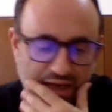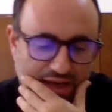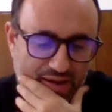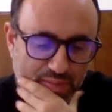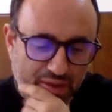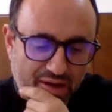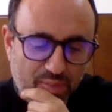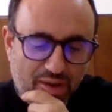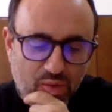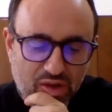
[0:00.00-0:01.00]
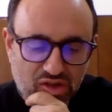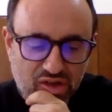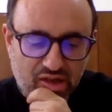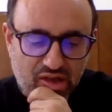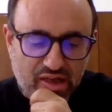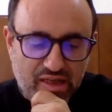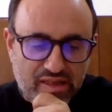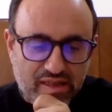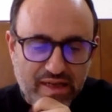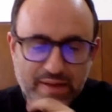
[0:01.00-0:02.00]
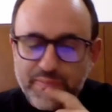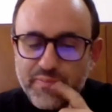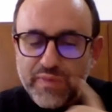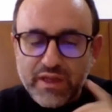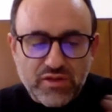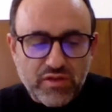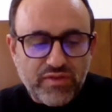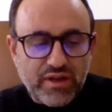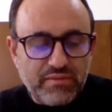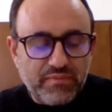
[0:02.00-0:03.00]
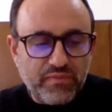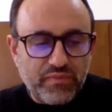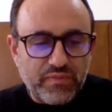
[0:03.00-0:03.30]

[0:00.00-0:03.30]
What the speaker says: My question here is, so you've done